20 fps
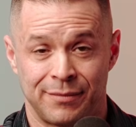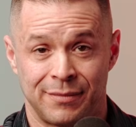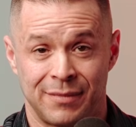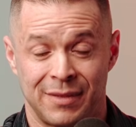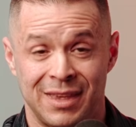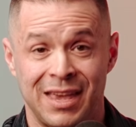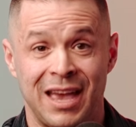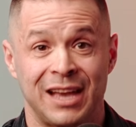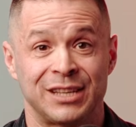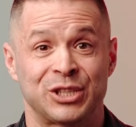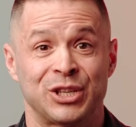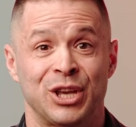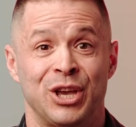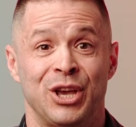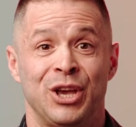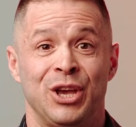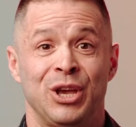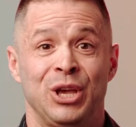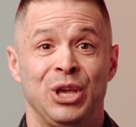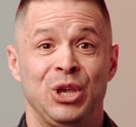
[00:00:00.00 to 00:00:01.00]
Yes,
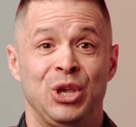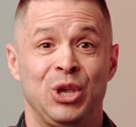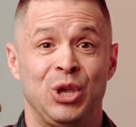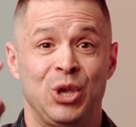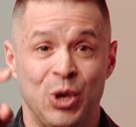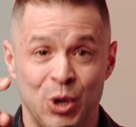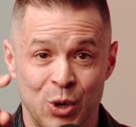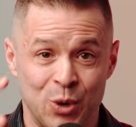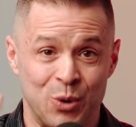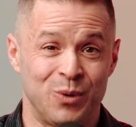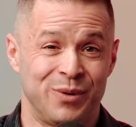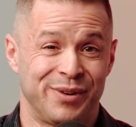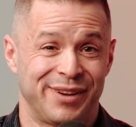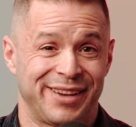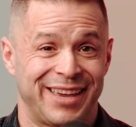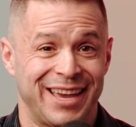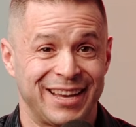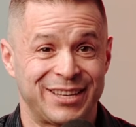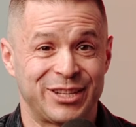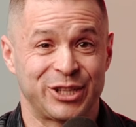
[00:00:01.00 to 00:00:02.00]
you
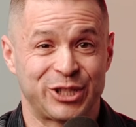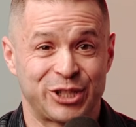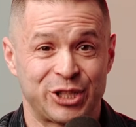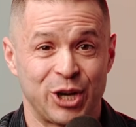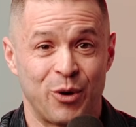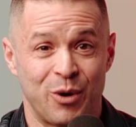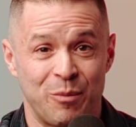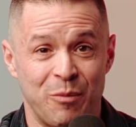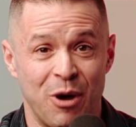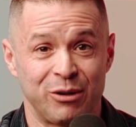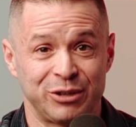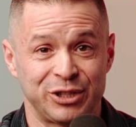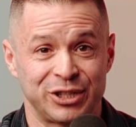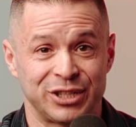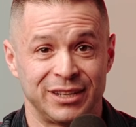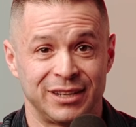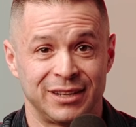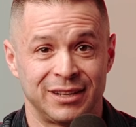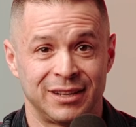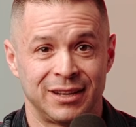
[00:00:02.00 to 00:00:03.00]
get to show
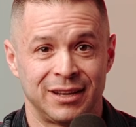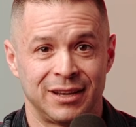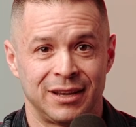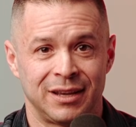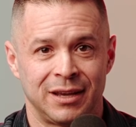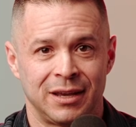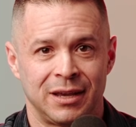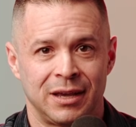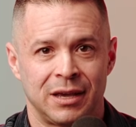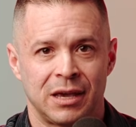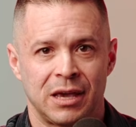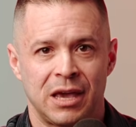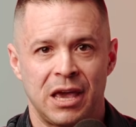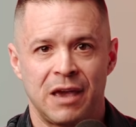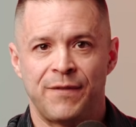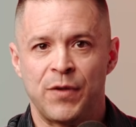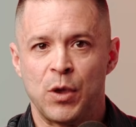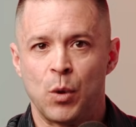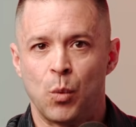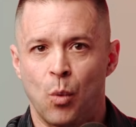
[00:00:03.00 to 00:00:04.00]
emotion.
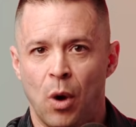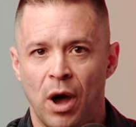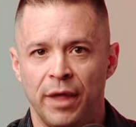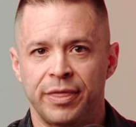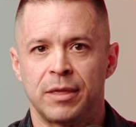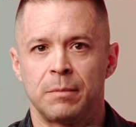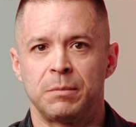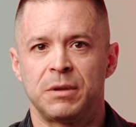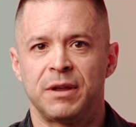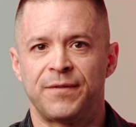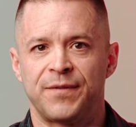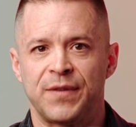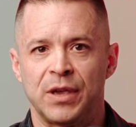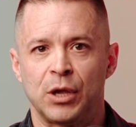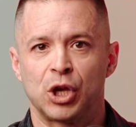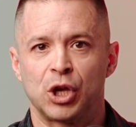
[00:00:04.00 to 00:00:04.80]
If you want them to feel